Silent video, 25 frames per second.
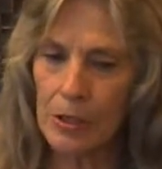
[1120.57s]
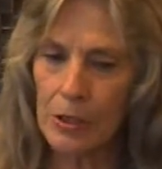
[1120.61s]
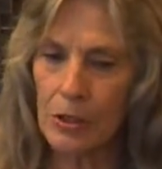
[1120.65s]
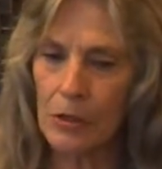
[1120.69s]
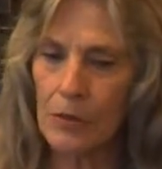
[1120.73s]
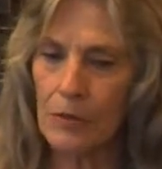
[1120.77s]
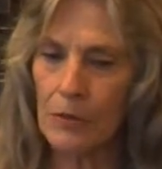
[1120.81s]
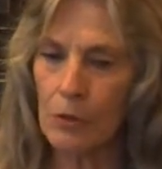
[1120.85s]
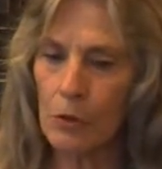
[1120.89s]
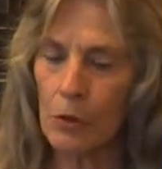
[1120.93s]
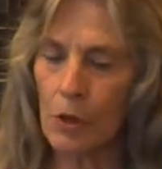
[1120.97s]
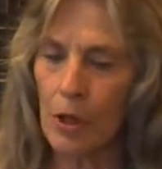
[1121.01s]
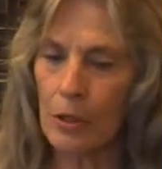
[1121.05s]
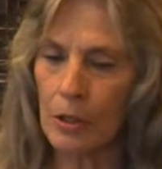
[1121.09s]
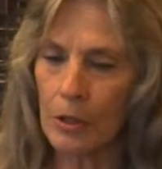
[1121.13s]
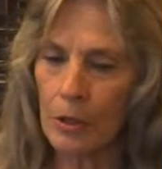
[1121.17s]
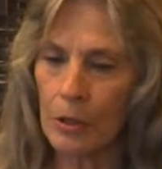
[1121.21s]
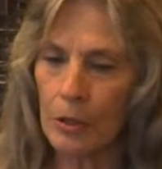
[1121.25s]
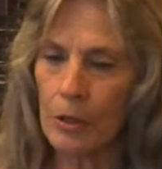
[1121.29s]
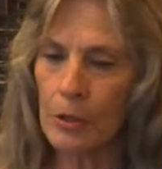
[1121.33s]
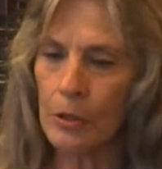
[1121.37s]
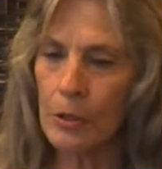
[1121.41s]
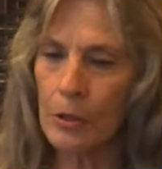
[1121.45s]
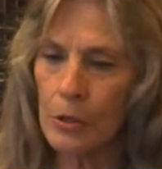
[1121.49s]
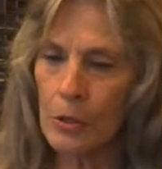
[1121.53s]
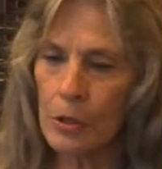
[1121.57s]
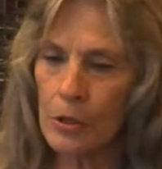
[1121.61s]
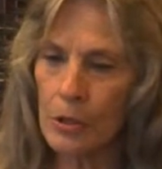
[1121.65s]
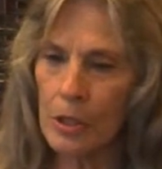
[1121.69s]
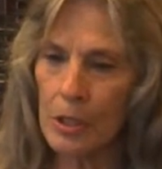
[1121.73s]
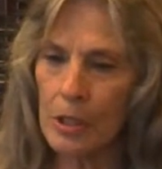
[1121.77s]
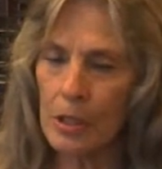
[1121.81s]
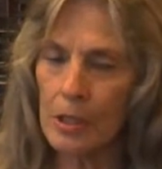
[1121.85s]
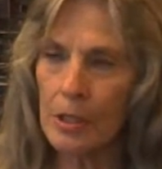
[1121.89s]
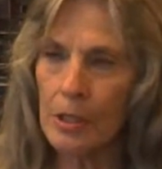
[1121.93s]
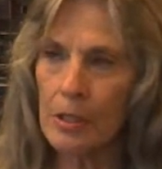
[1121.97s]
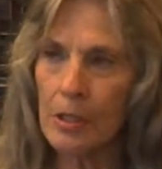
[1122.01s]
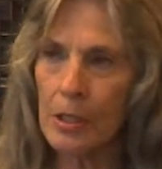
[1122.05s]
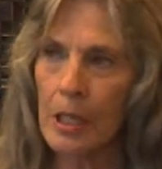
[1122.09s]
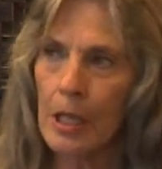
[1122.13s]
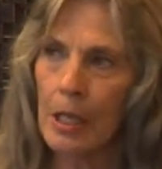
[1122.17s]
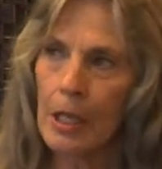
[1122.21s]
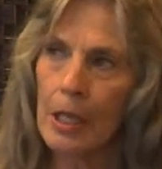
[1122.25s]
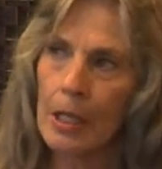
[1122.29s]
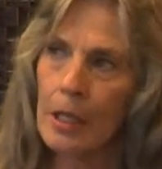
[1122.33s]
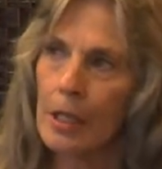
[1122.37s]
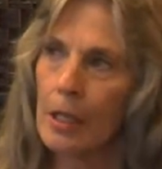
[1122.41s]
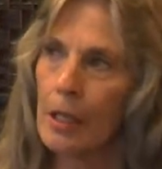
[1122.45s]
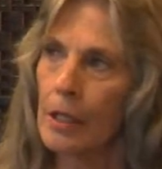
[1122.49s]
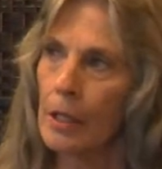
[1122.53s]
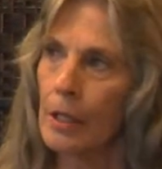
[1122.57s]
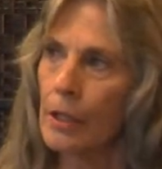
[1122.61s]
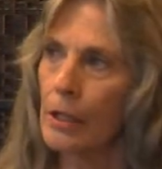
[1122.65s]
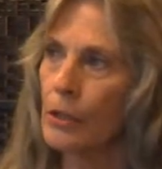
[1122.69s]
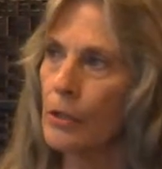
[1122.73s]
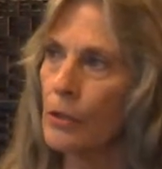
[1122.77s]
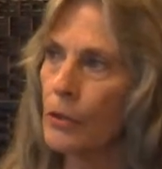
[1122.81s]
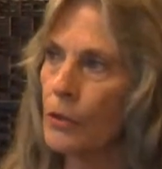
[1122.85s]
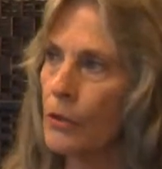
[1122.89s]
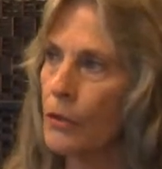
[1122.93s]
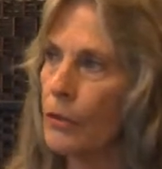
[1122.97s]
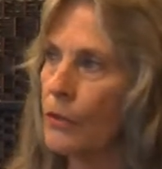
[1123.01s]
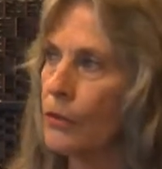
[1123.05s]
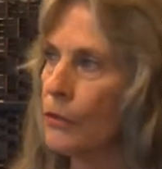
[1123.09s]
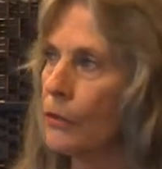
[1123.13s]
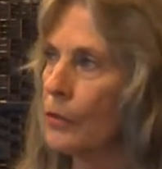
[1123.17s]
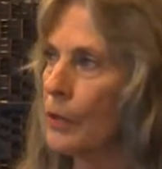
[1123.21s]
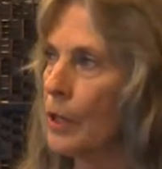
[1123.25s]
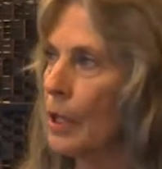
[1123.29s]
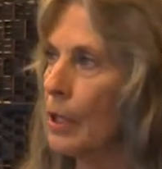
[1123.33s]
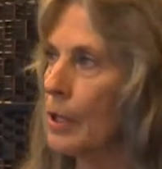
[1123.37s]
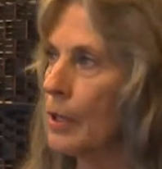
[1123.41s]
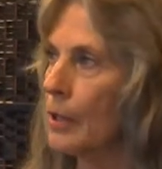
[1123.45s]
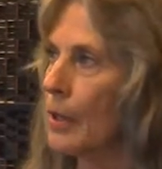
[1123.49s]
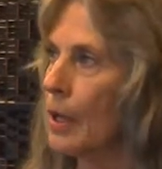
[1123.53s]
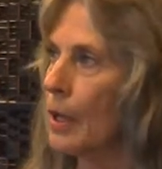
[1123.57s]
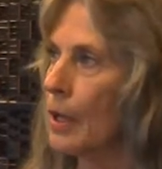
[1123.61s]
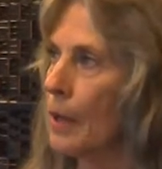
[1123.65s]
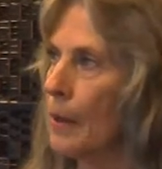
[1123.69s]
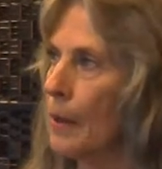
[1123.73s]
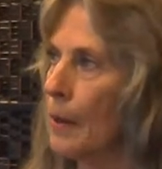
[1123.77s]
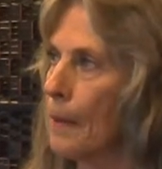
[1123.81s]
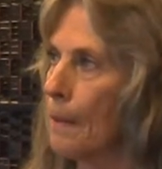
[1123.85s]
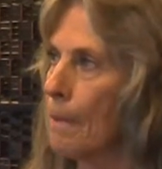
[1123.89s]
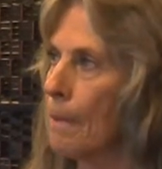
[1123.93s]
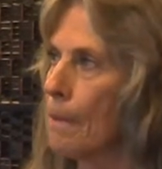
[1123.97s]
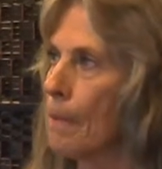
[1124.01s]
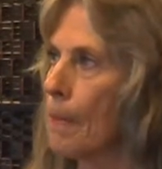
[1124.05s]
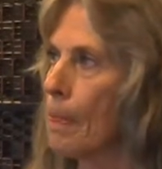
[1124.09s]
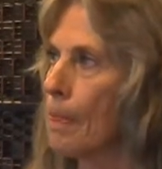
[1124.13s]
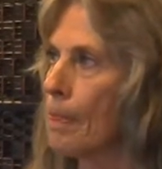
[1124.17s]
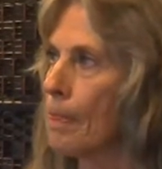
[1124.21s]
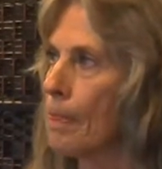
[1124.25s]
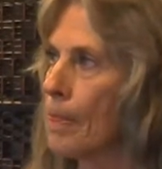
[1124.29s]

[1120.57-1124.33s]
you've drawn conclusions, you've um,